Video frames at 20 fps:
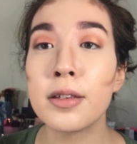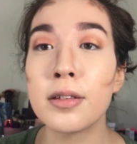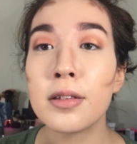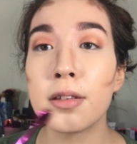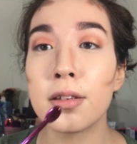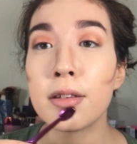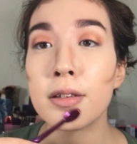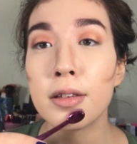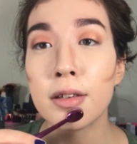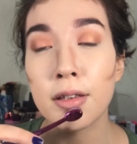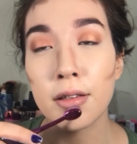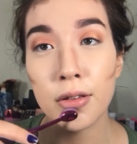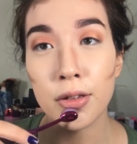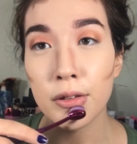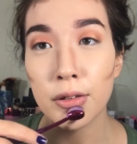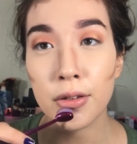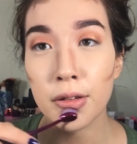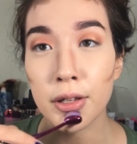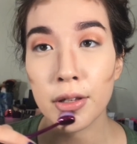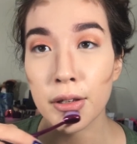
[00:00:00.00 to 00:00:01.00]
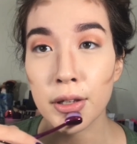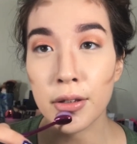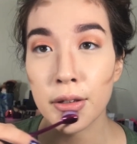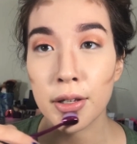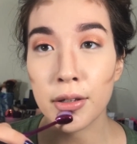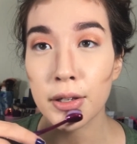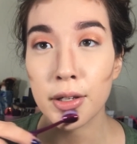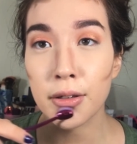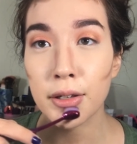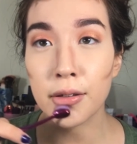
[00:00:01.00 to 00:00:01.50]
And I'm going
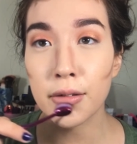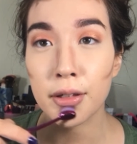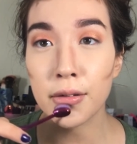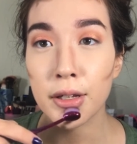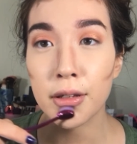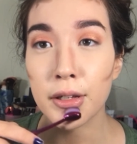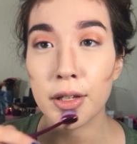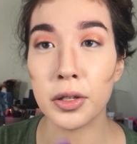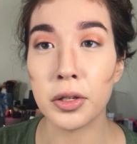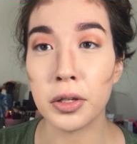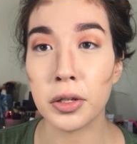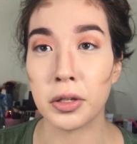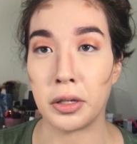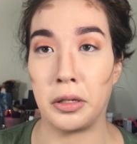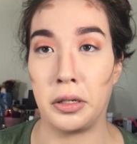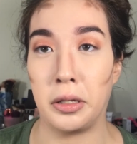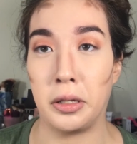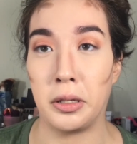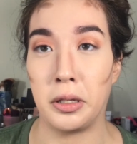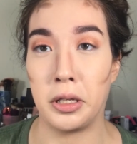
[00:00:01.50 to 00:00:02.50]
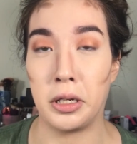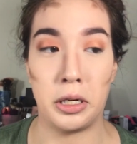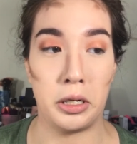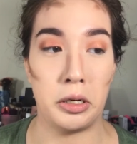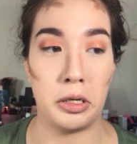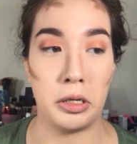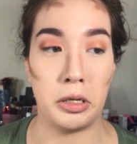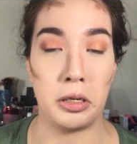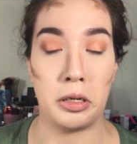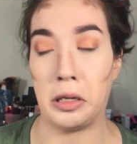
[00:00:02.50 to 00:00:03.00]
to contour my nose, my
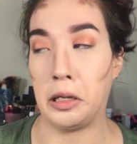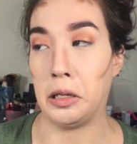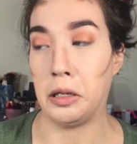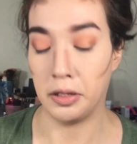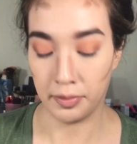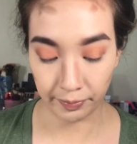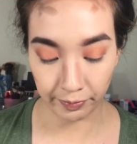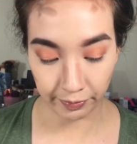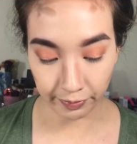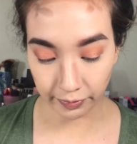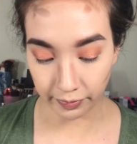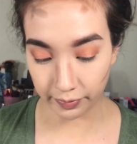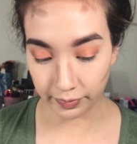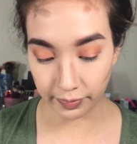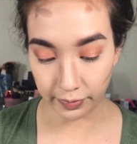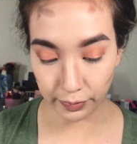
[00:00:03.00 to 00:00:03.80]
forehead, and my lower lip.